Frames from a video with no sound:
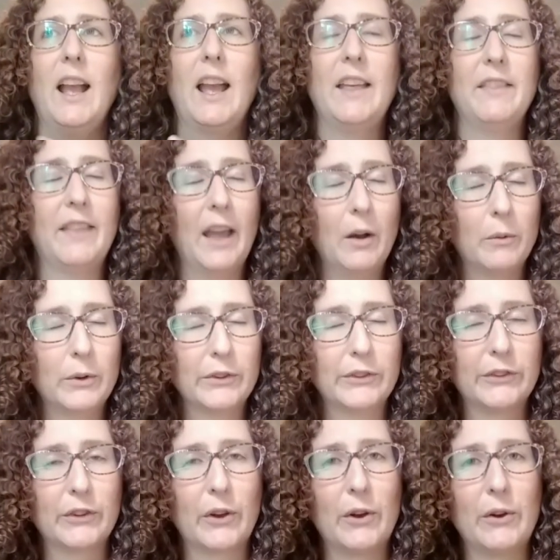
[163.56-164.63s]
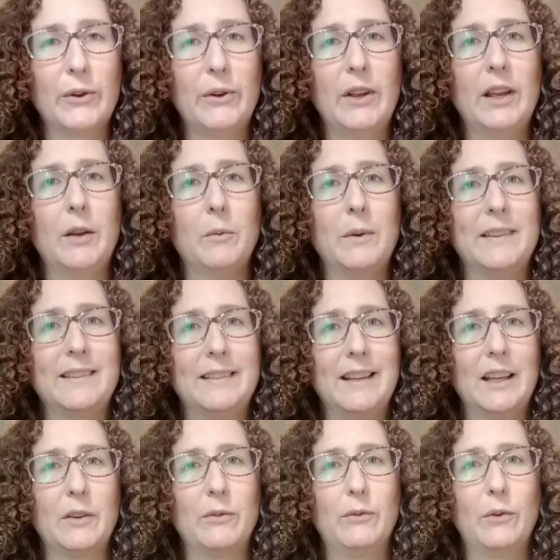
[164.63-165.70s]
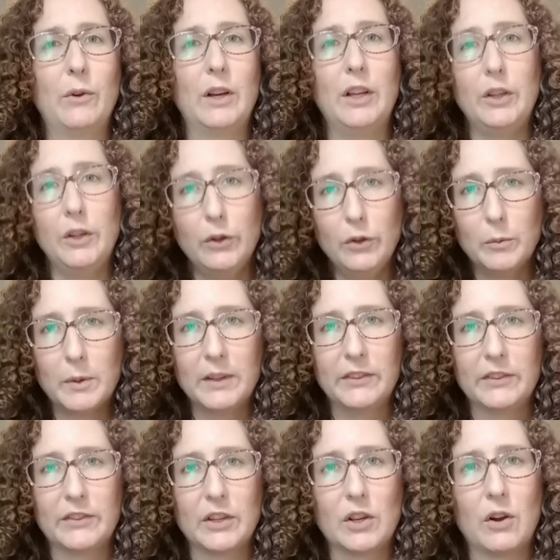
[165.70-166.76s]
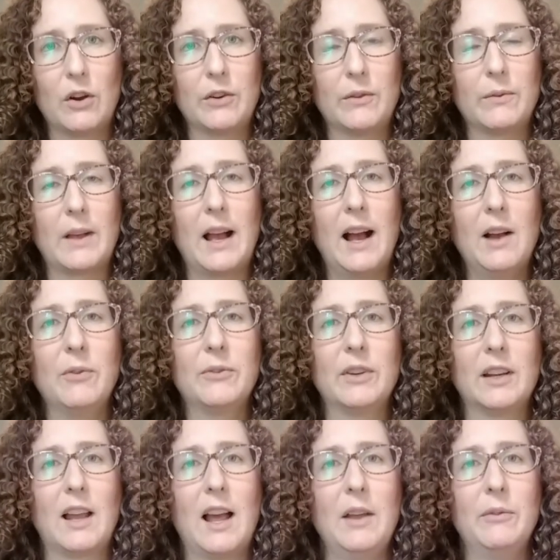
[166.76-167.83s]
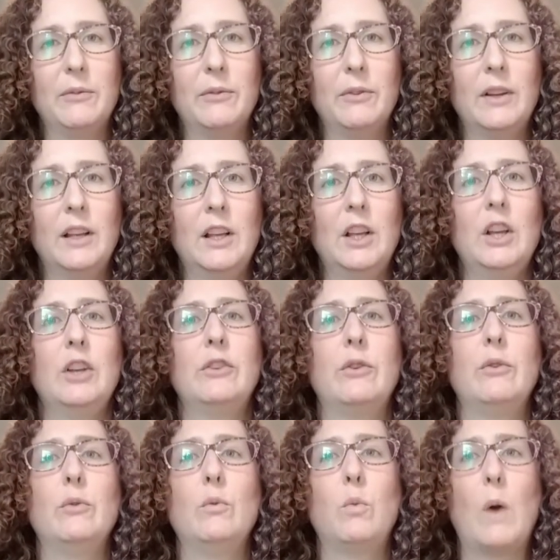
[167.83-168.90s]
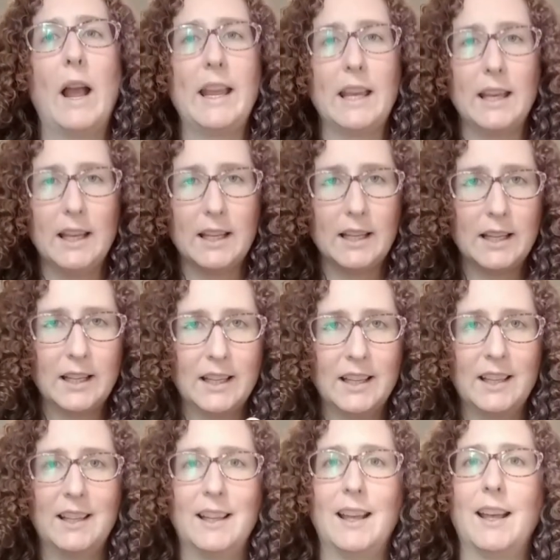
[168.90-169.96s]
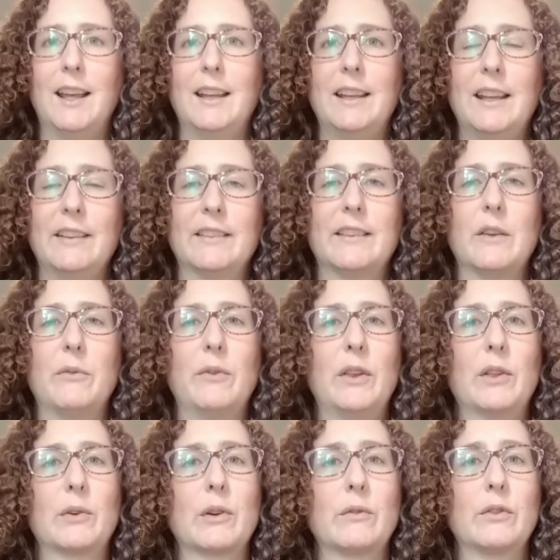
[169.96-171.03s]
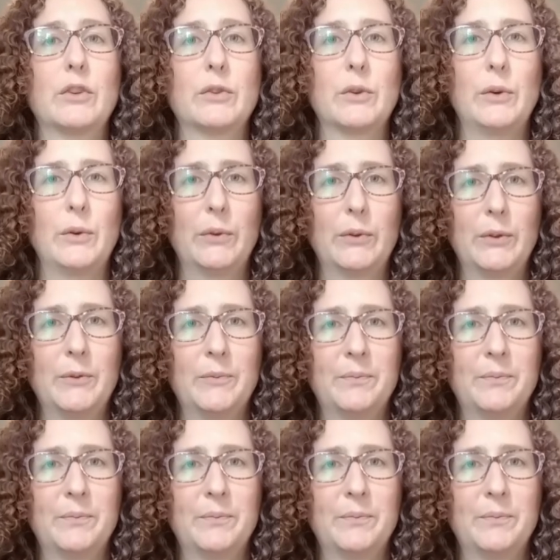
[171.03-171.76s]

And that was so it was there for Anubis, the god of the afterlife, to weigh it against the feather of truth.